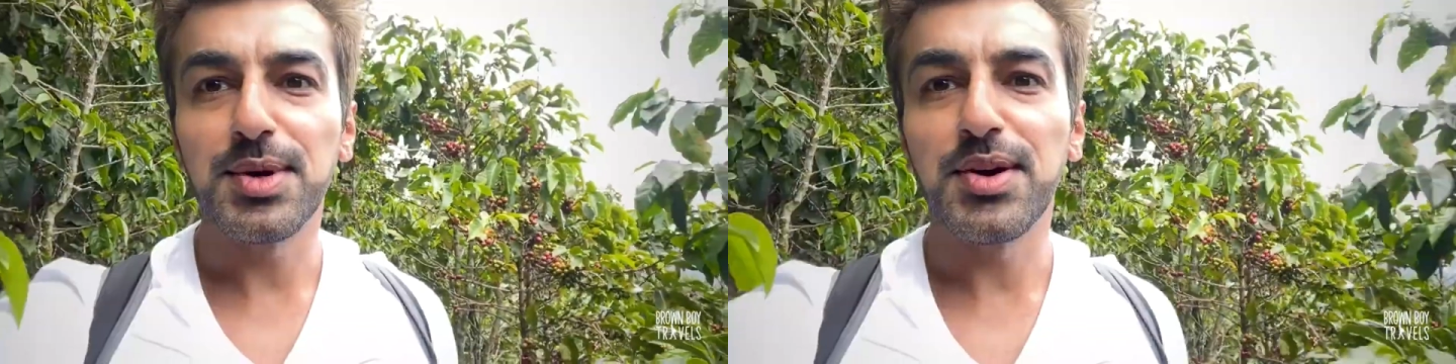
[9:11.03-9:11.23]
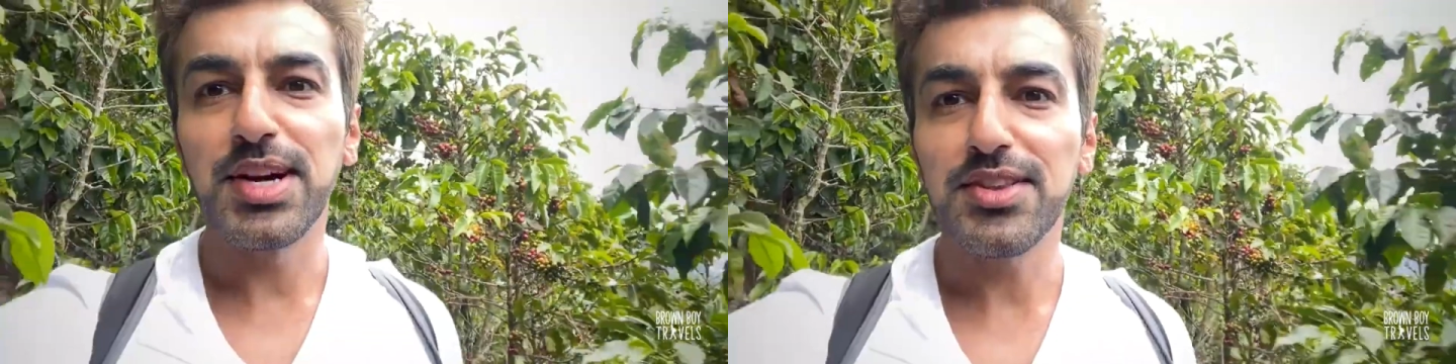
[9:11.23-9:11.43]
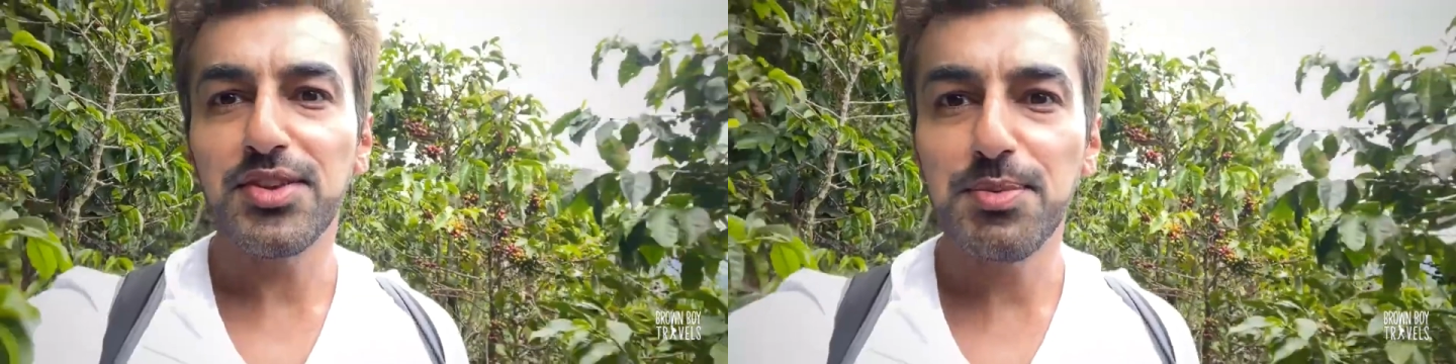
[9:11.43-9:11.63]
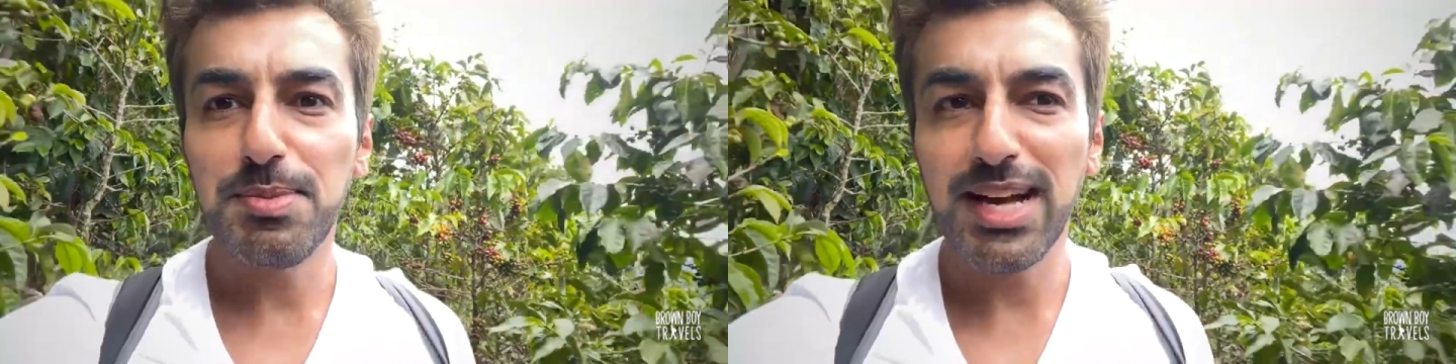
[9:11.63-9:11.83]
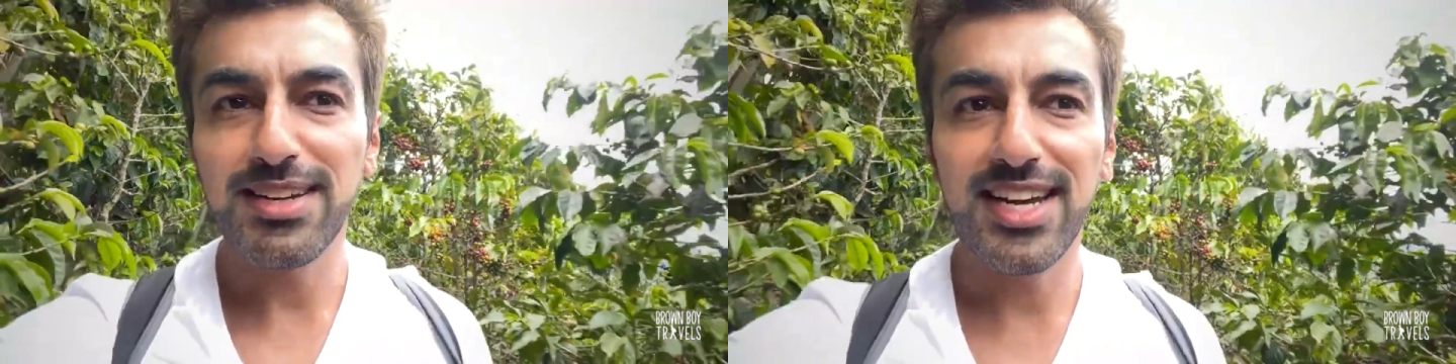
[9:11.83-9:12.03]
we're going through
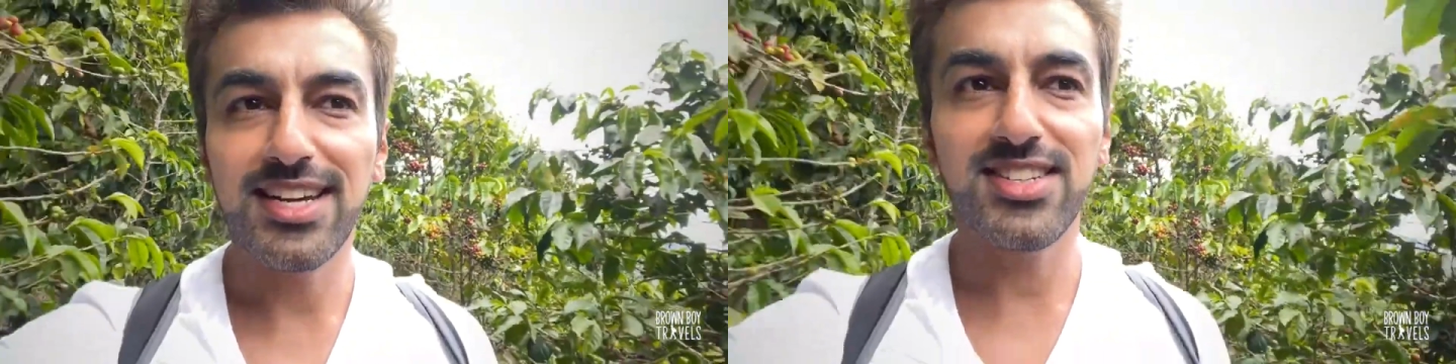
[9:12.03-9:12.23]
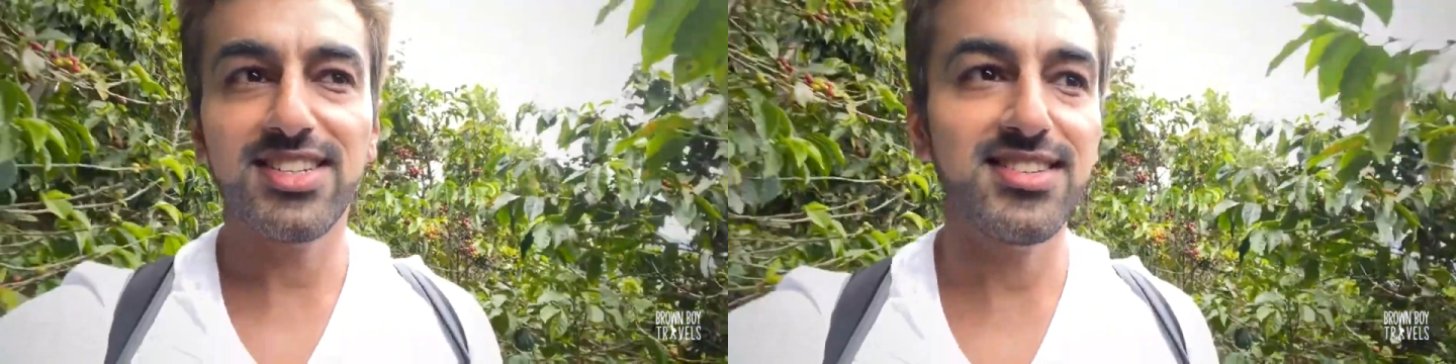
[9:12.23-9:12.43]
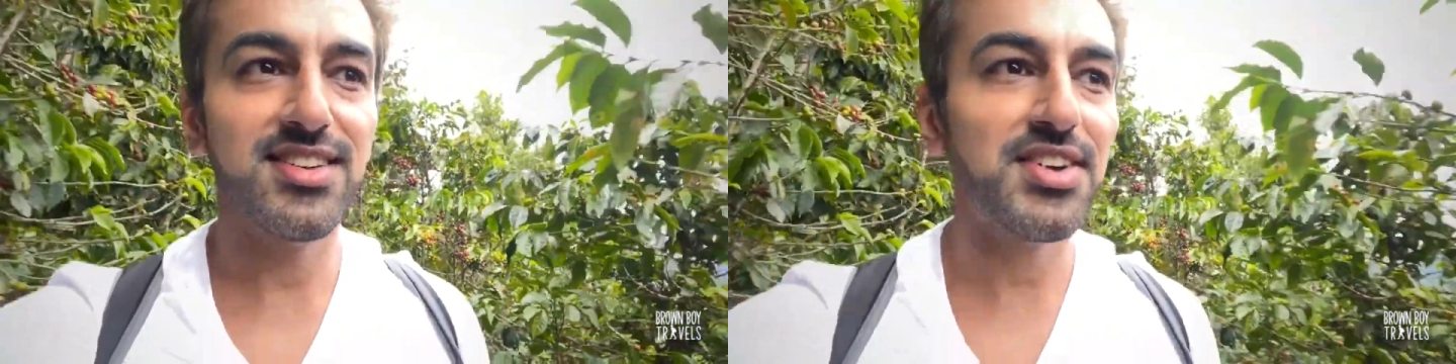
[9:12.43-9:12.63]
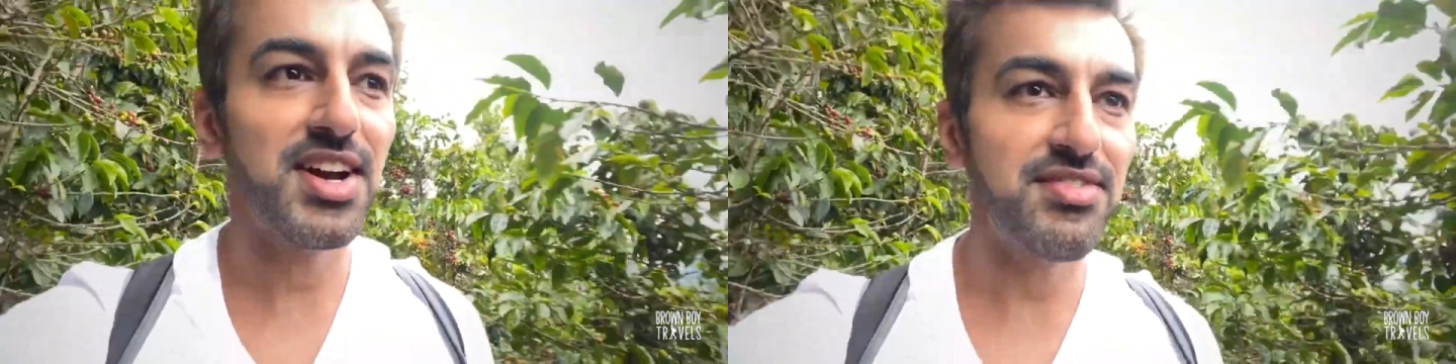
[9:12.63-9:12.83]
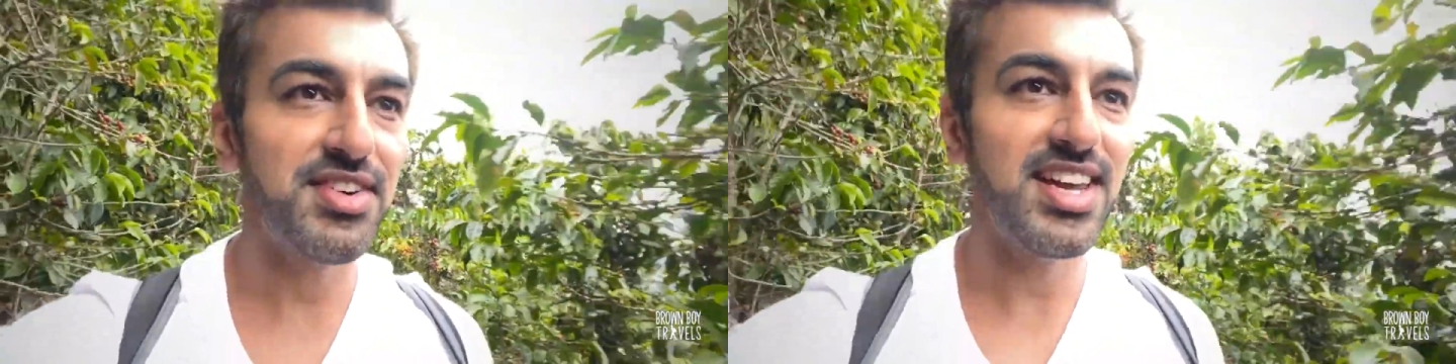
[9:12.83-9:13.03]
plantations of
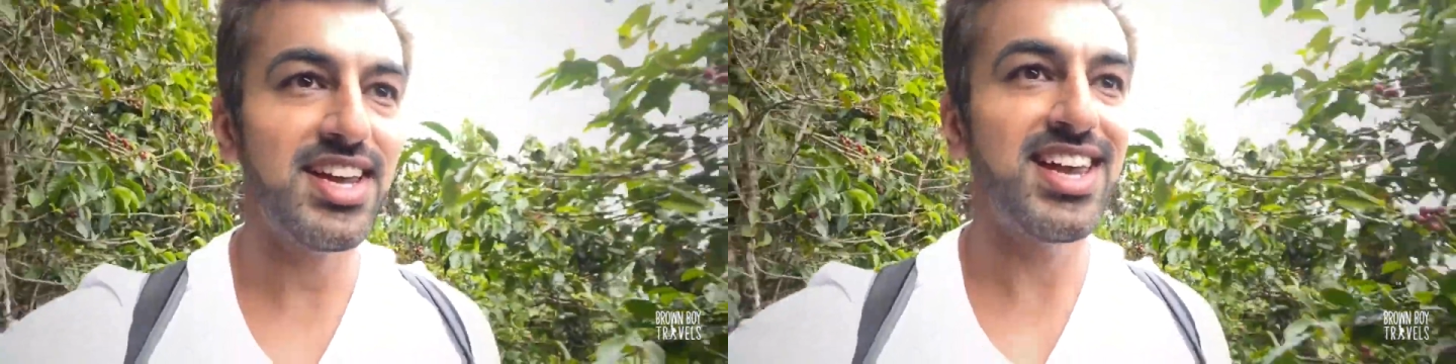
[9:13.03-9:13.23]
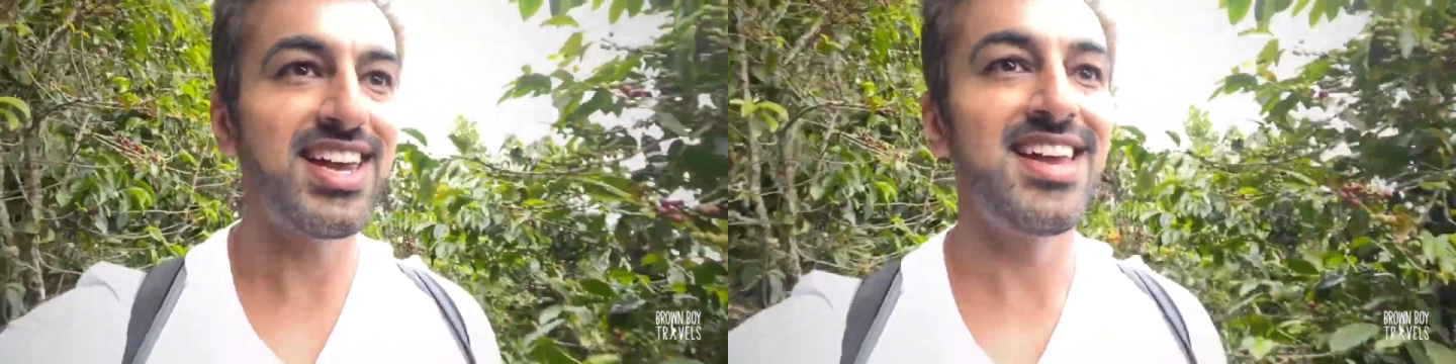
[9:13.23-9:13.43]
coffee,